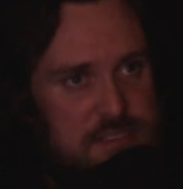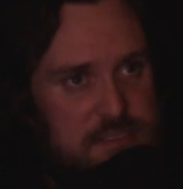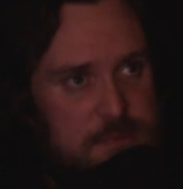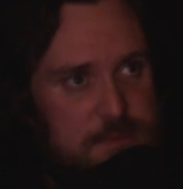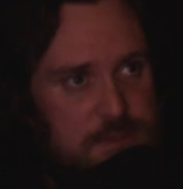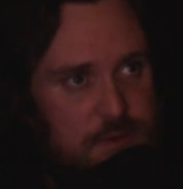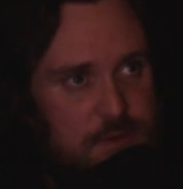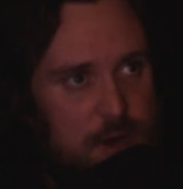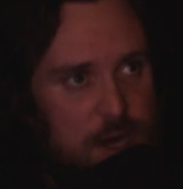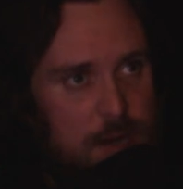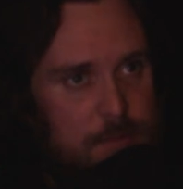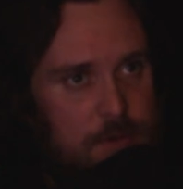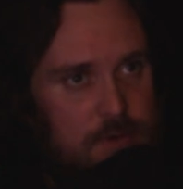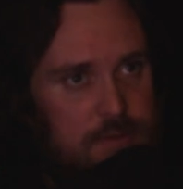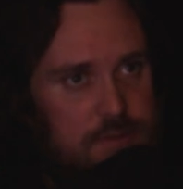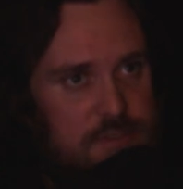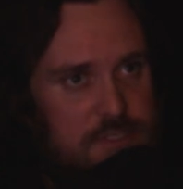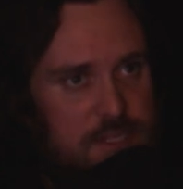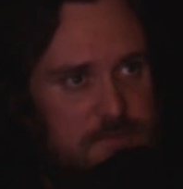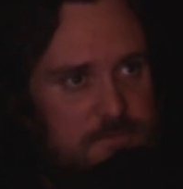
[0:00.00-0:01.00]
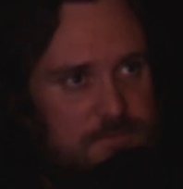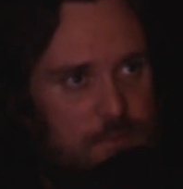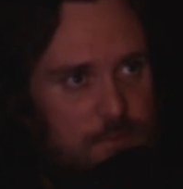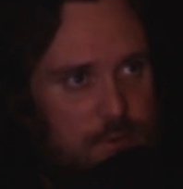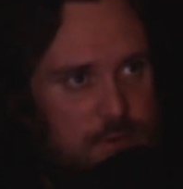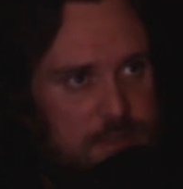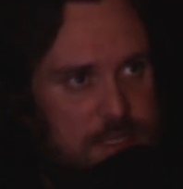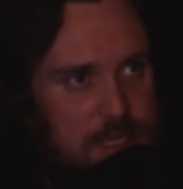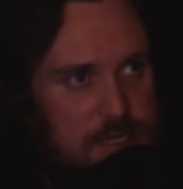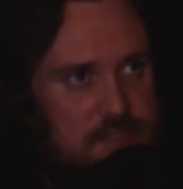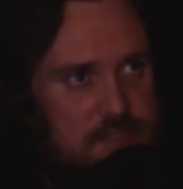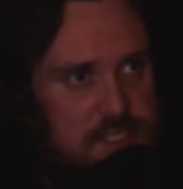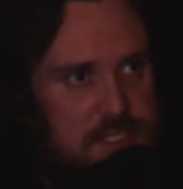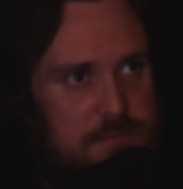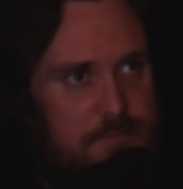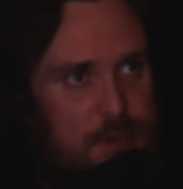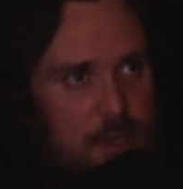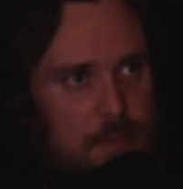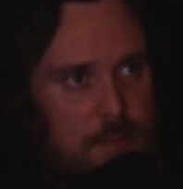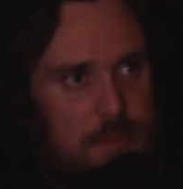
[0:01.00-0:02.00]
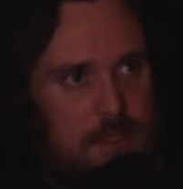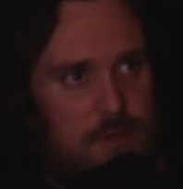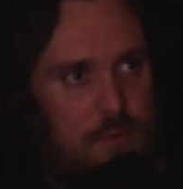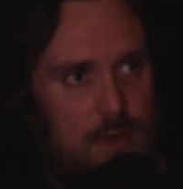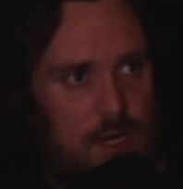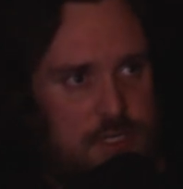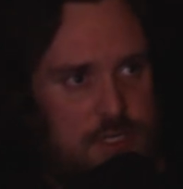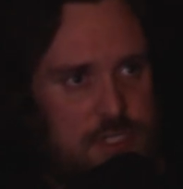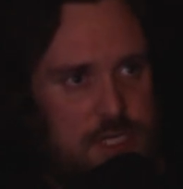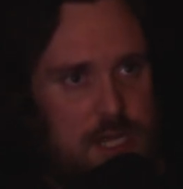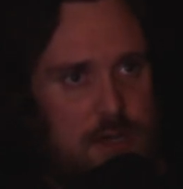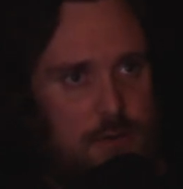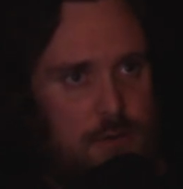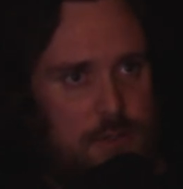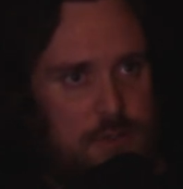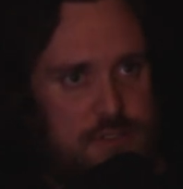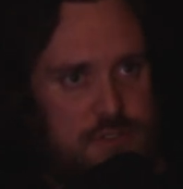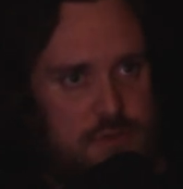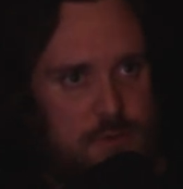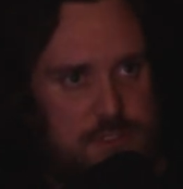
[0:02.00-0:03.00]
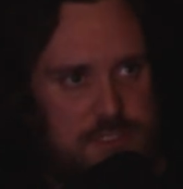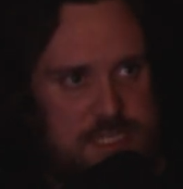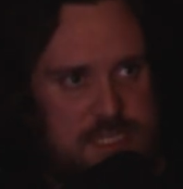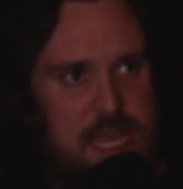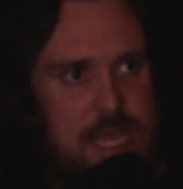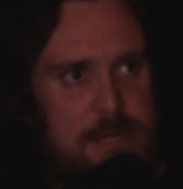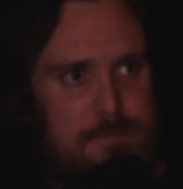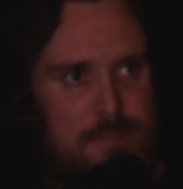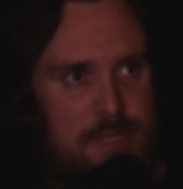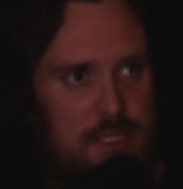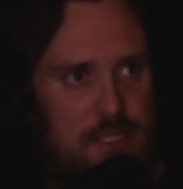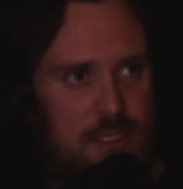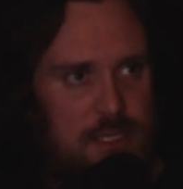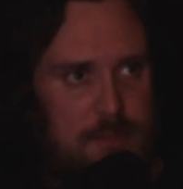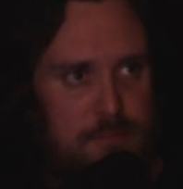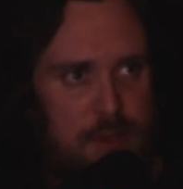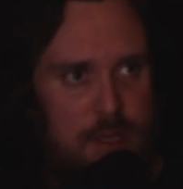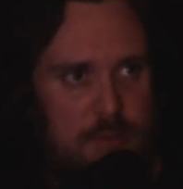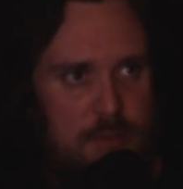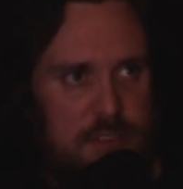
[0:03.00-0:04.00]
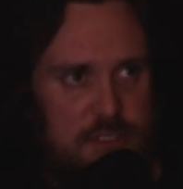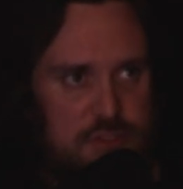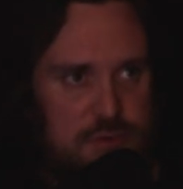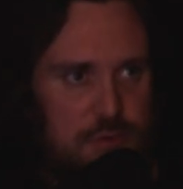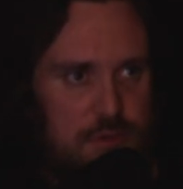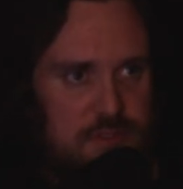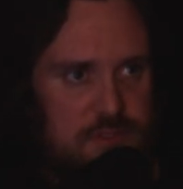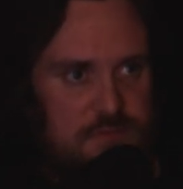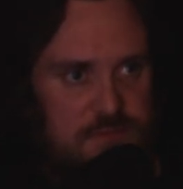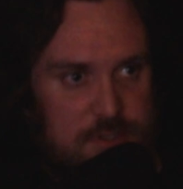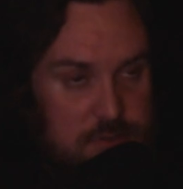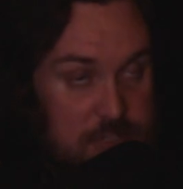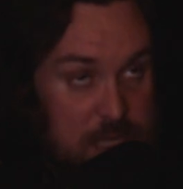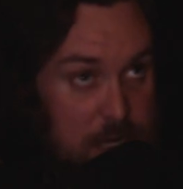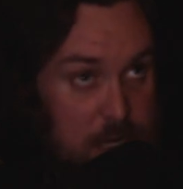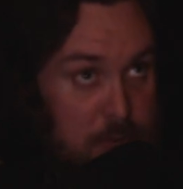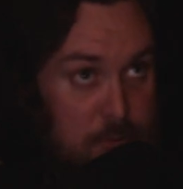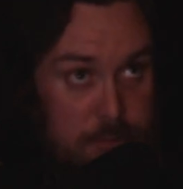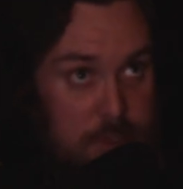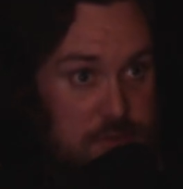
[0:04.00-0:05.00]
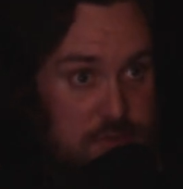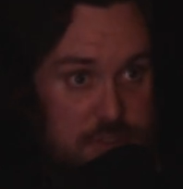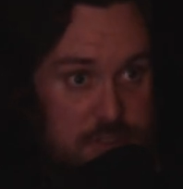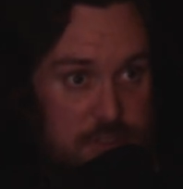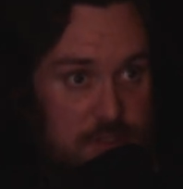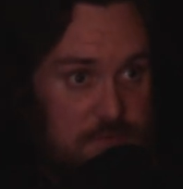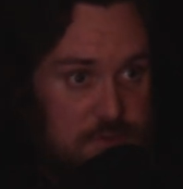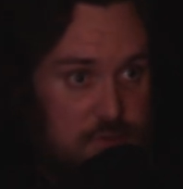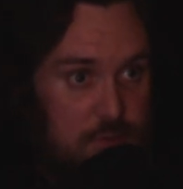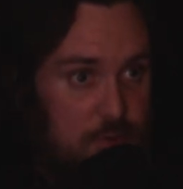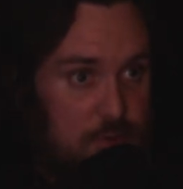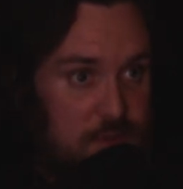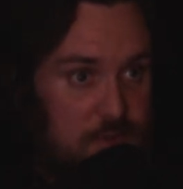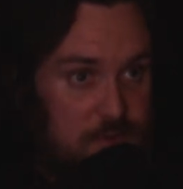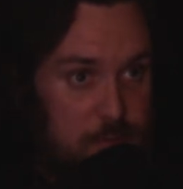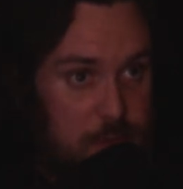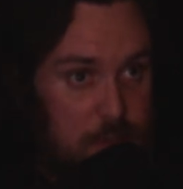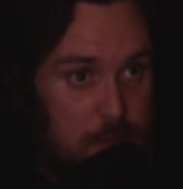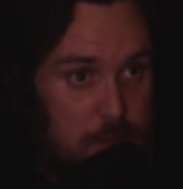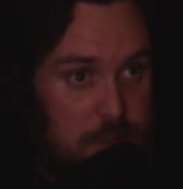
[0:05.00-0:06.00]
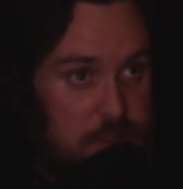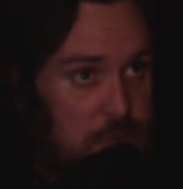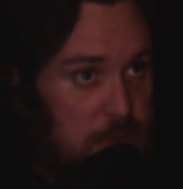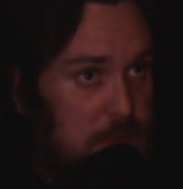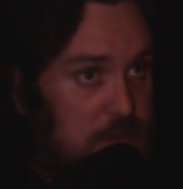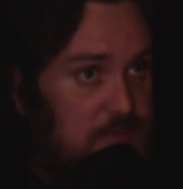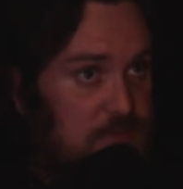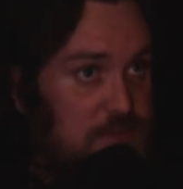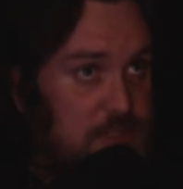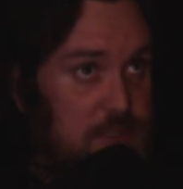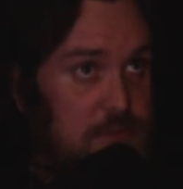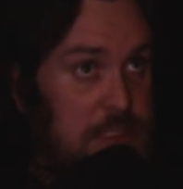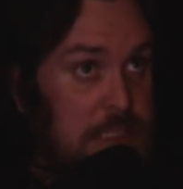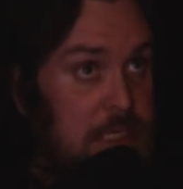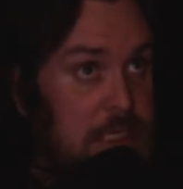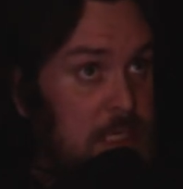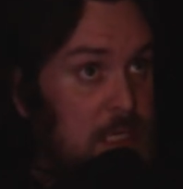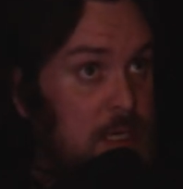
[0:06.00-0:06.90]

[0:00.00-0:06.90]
subscribers and 4,000 public watch hours or 10 million public shorts views. I don't post enough shorts for public shorts views.